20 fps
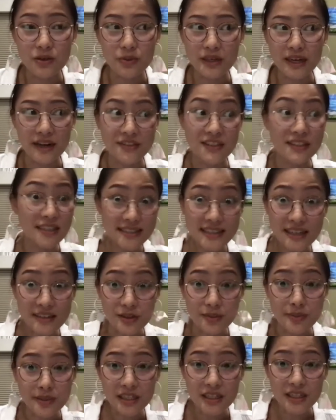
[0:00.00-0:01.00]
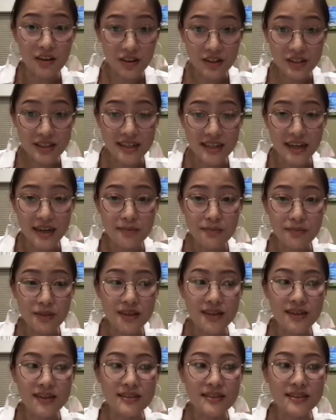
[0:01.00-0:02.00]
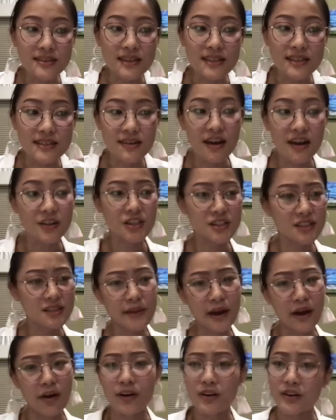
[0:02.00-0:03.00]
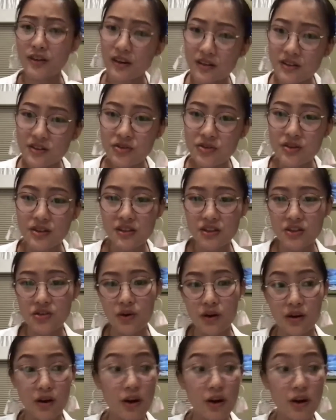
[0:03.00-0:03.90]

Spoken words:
We'd have to test everybody all the time because it's not just about our young students who are